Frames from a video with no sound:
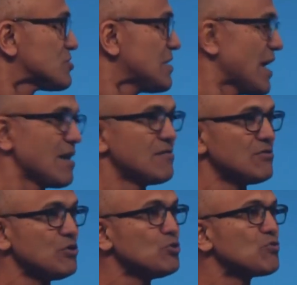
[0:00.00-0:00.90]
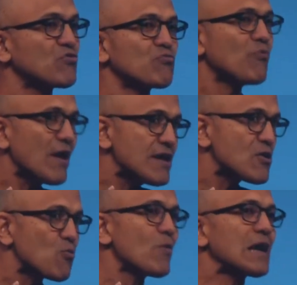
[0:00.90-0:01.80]
then it's
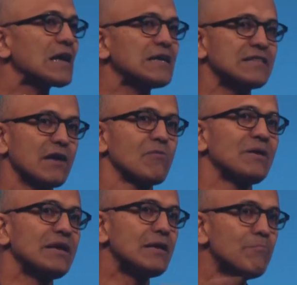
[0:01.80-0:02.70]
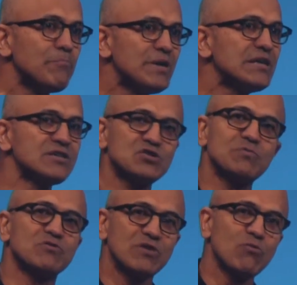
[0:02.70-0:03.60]
very quickly there will be an impedance
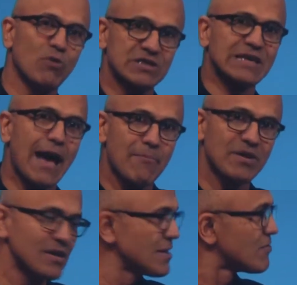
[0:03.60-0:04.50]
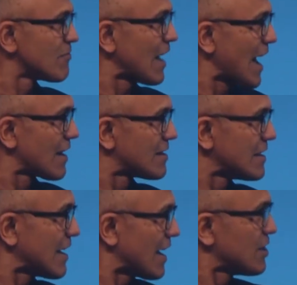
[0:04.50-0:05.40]
between what is happening in
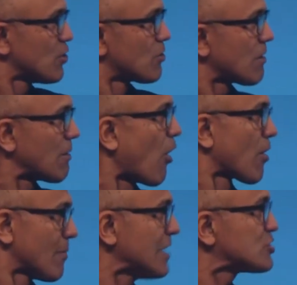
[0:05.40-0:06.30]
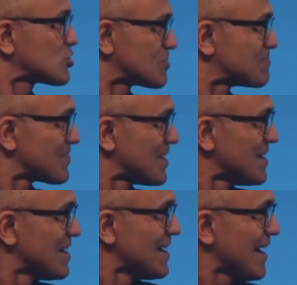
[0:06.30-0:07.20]
reality and your automation.
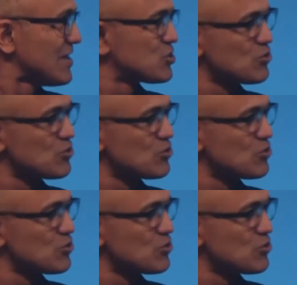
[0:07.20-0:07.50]
And so